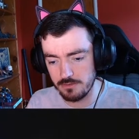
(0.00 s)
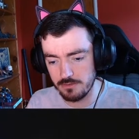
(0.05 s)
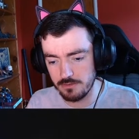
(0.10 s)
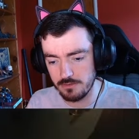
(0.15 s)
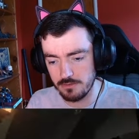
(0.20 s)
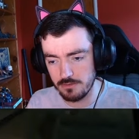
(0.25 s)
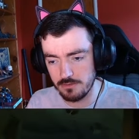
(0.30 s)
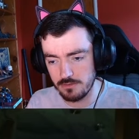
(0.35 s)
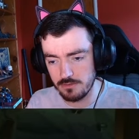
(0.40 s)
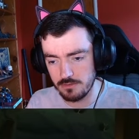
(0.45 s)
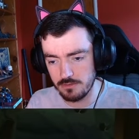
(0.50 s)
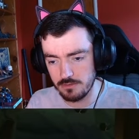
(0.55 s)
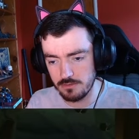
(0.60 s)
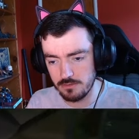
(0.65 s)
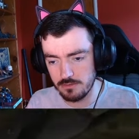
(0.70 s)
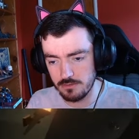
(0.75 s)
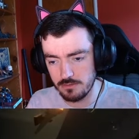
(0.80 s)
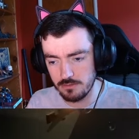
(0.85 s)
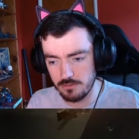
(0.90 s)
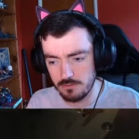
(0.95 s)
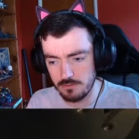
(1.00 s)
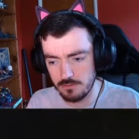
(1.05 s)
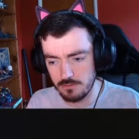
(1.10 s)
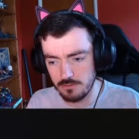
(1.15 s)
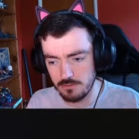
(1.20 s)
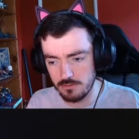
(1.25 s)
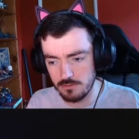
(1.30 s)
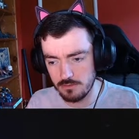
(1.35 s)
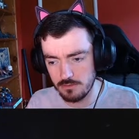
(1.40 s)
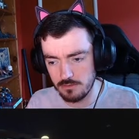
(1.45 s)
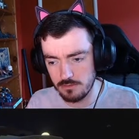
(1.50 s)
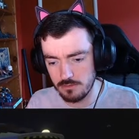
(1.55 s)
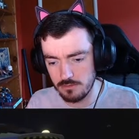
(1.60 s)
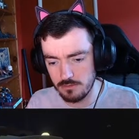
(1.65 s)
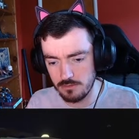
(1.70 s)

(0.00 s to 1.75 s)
No one is speaking in this clip.